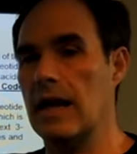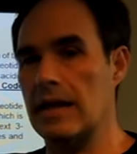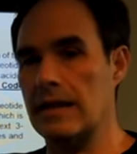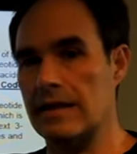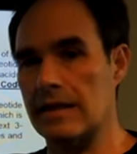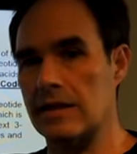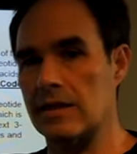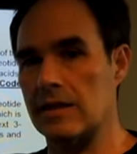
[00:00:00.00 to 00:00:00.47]

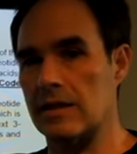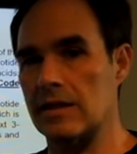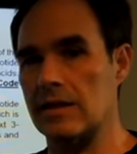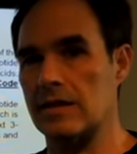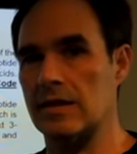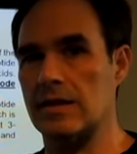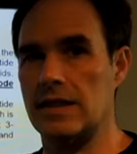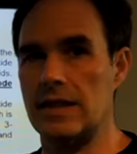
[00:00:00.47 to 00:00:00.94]
And this
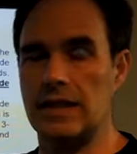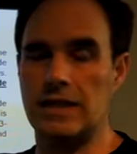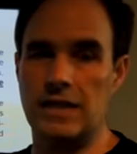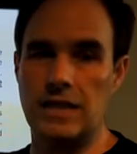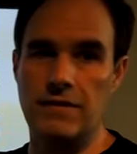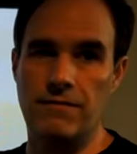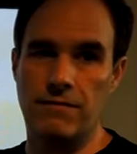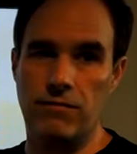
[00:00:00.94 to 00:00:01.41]

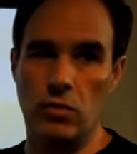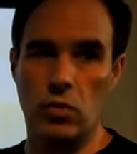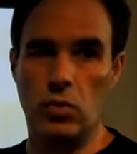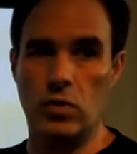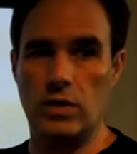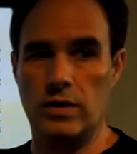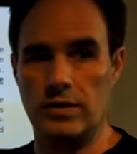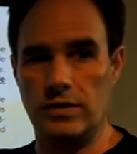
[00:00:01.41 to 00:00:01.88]

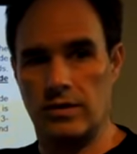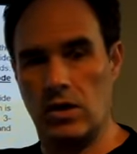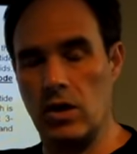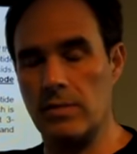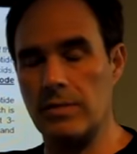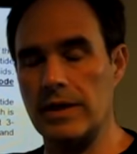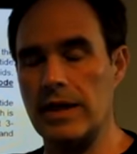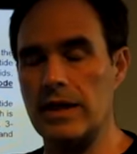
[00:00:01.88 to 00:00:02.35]
64
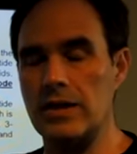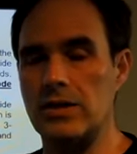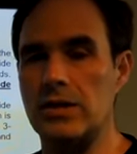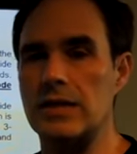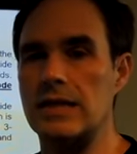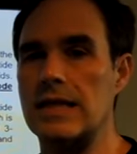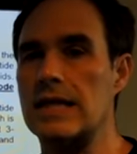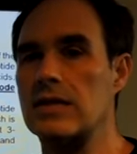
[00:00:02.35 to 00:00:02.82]

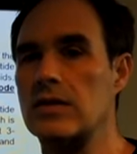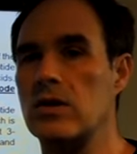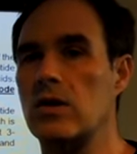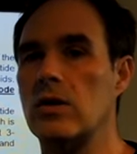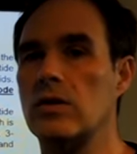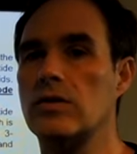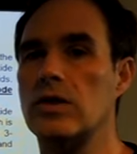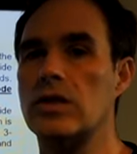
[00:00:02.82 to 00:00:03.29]
combinations, that's
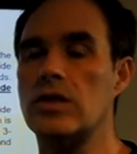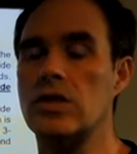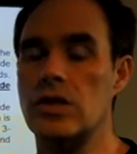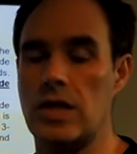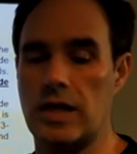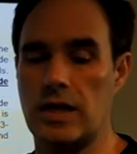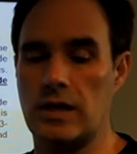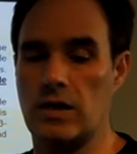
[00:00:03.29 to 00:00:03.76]
called the
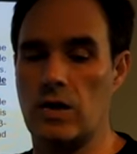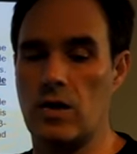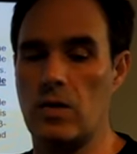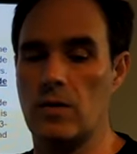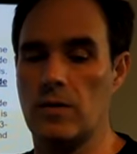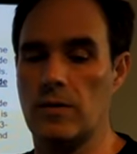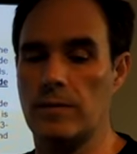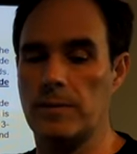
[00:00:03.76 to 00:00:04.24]
genetic
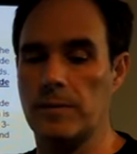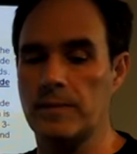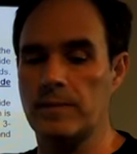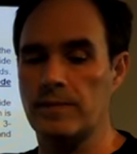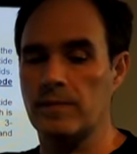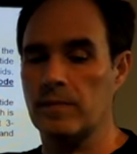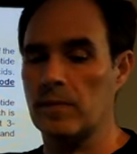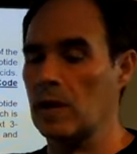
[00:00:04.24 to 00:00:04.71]
code.
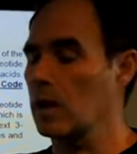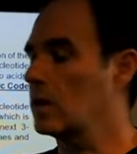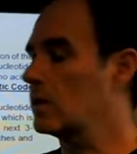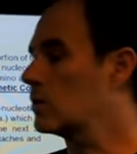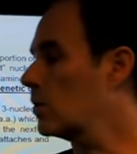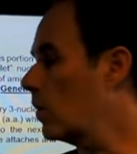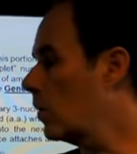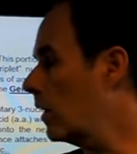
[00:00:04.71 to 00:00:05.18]

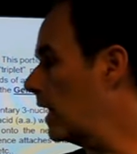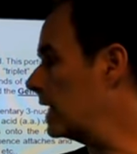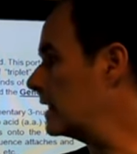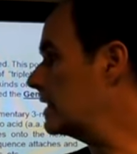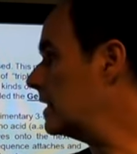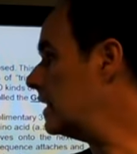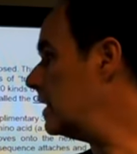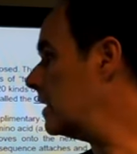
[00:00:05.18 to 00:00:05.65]
So
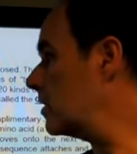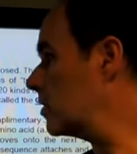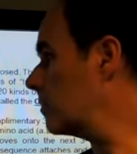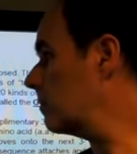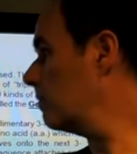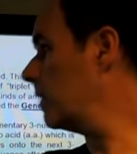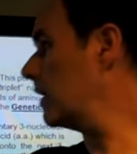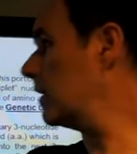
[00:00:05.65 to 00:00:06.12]
as
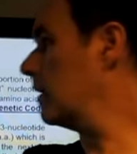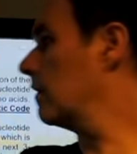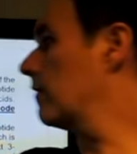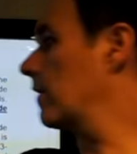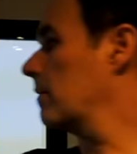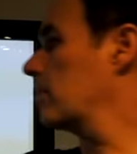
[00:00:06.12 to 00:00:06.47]
each bit of